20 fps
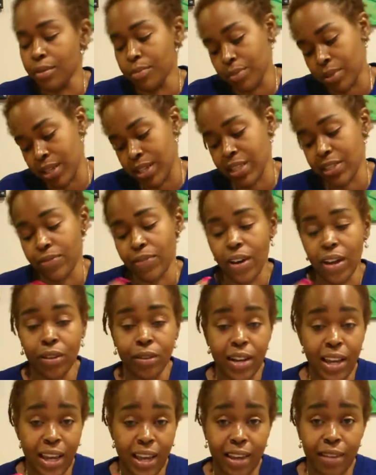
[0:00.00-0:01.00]
please follow
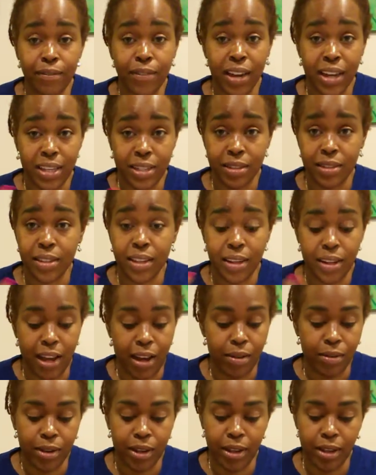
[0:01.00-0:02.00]
that advice and
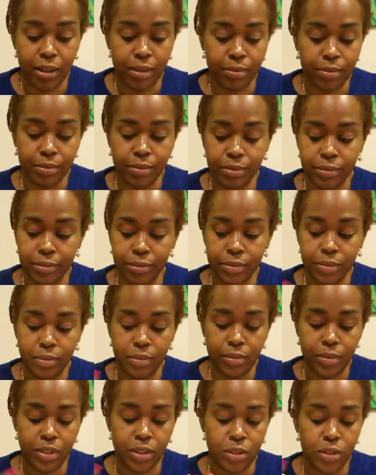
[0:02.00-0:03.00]
outcome
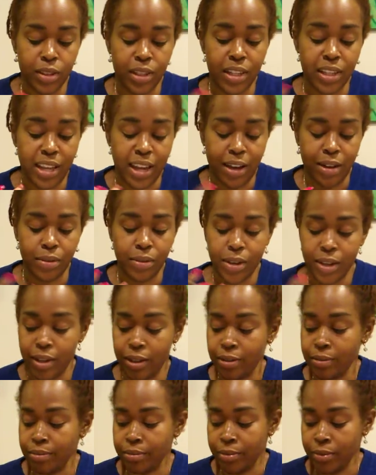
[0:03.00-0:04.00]
so you can get that
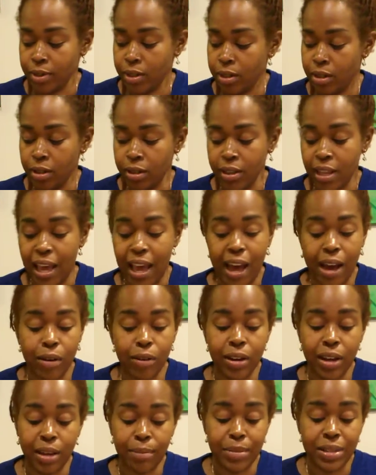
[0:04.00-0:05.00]
outcome. That
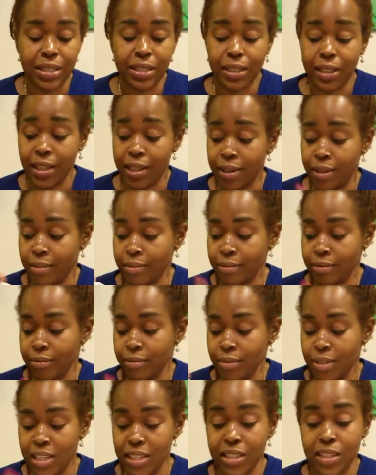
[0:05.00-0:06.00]
outcome is lit.
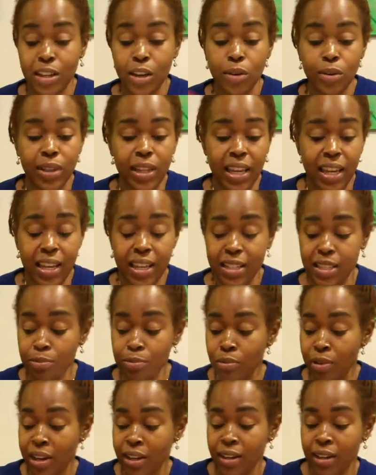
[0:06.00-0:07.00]
It's so lit. It's
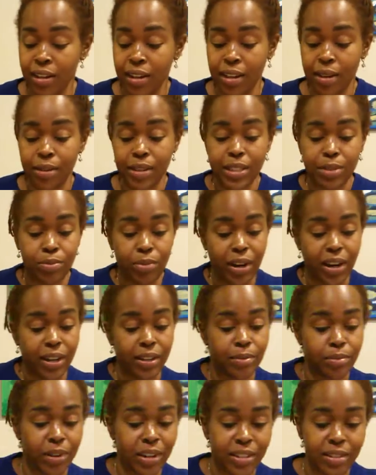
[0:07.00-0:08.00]
brightening up. It
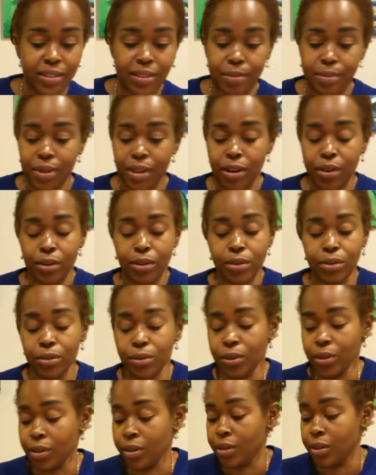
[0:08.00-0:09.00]
brightens up the
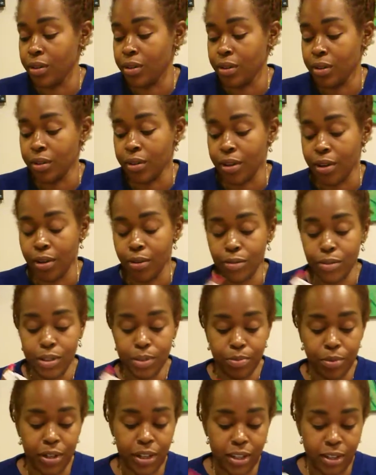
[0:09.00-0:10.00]
whole
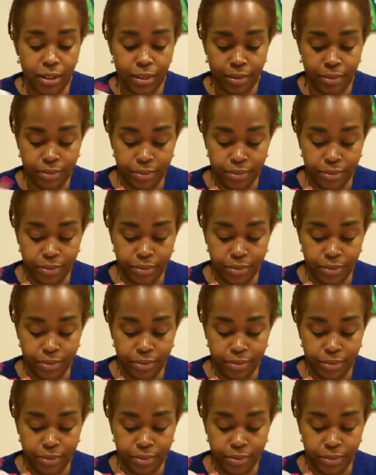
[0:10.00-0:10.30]
spread.